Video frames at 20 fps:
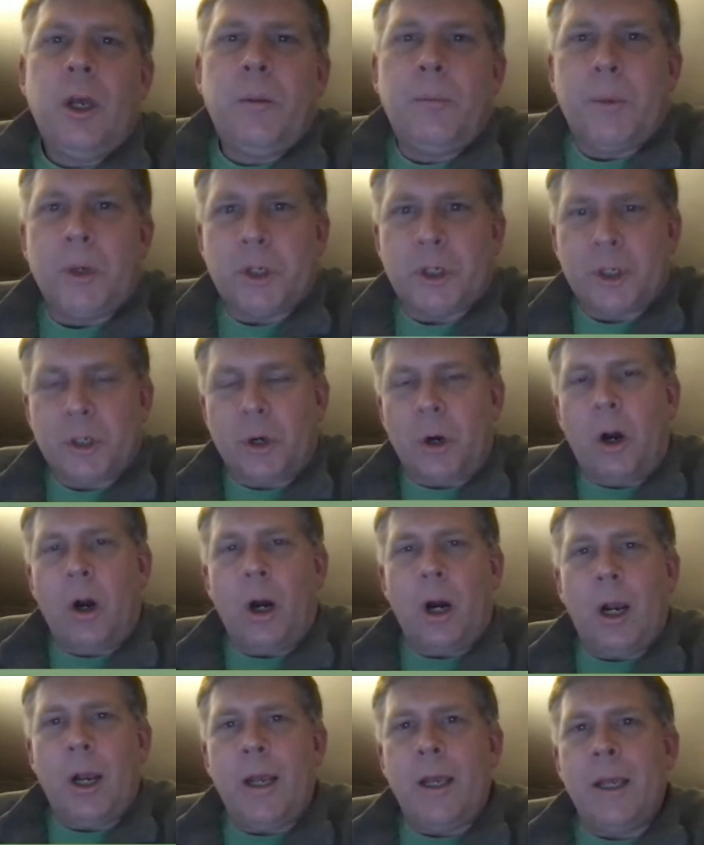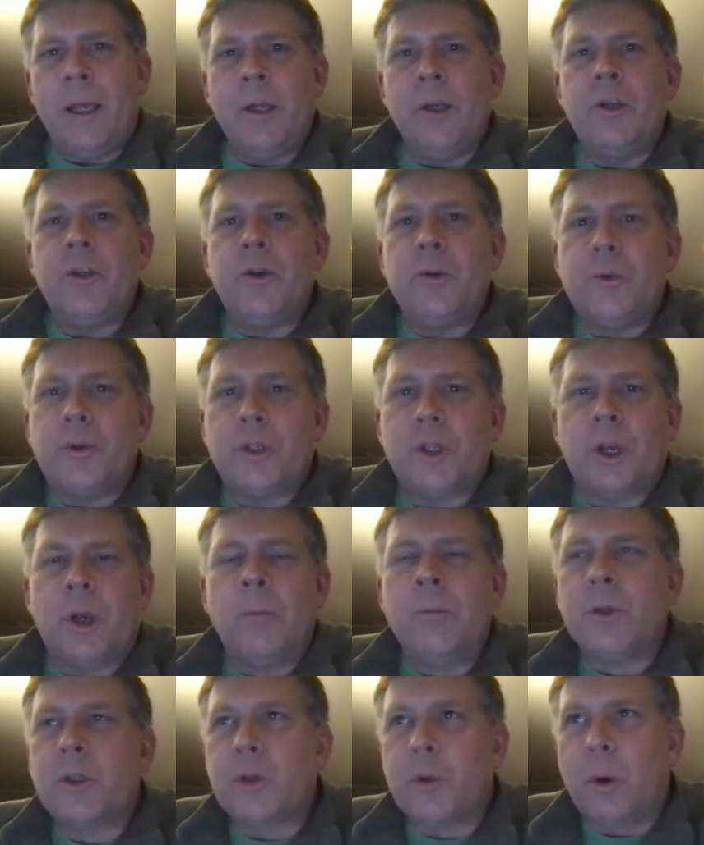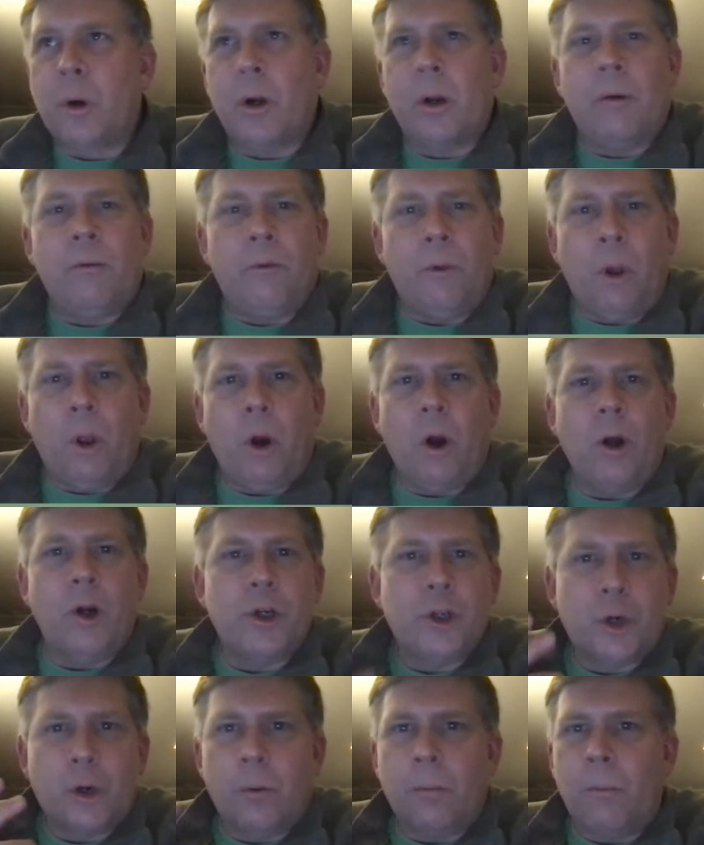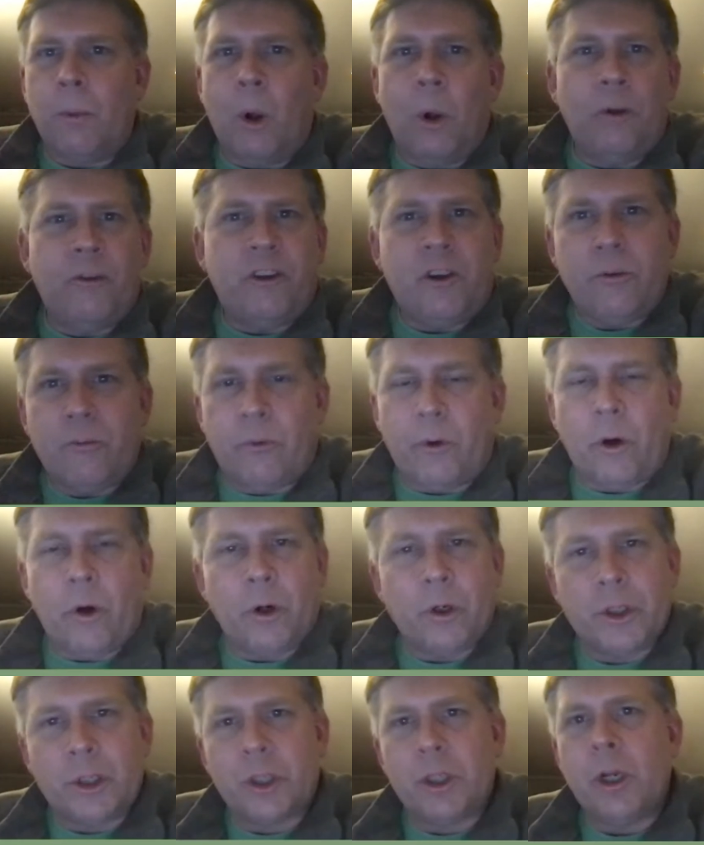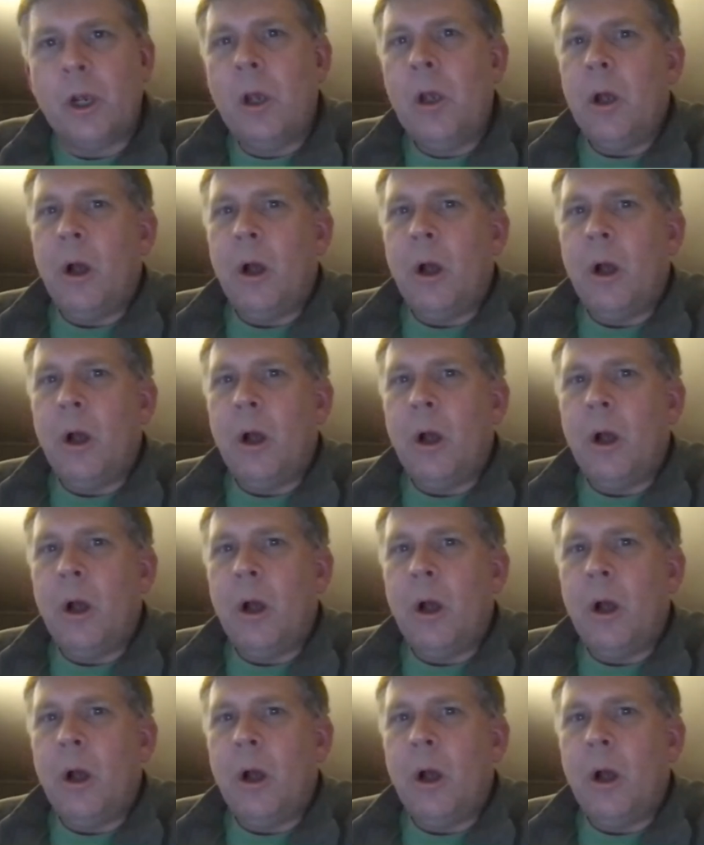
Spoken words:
Mystara into some sort of larger multiverse